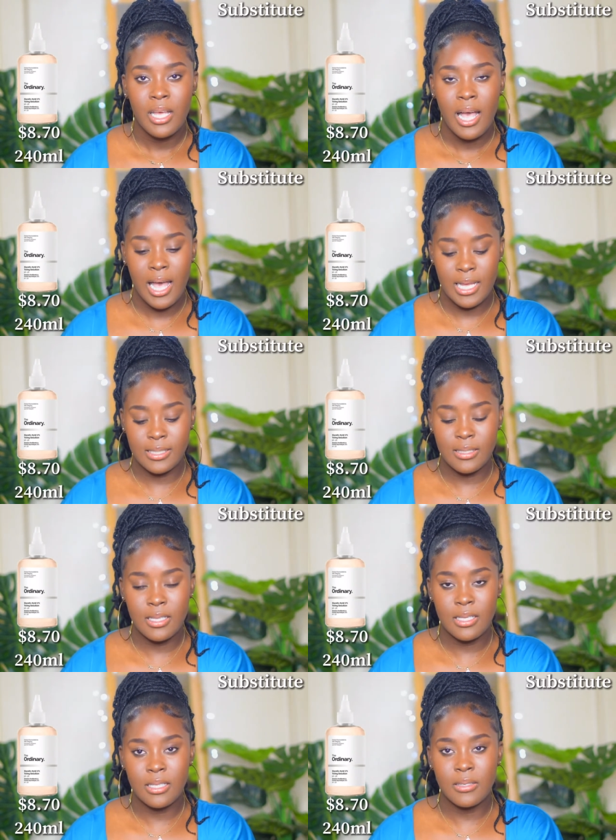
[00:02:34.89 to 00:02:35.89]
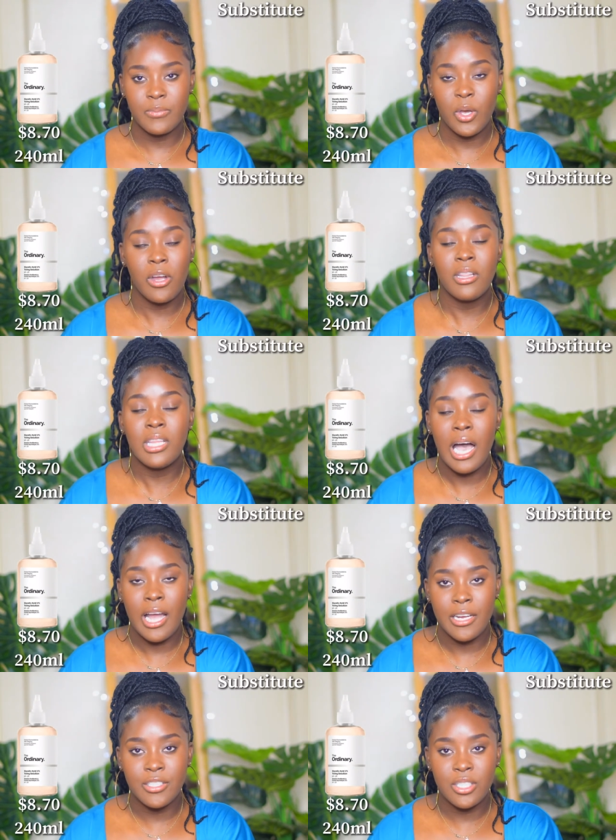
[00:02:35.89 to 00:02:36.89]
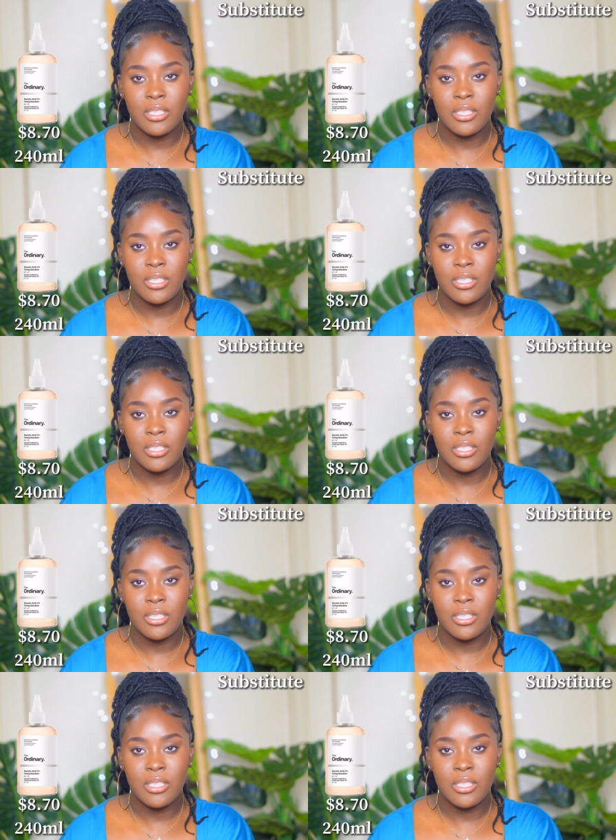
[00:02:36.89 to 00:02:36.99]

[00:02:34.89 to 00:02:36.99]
as the or large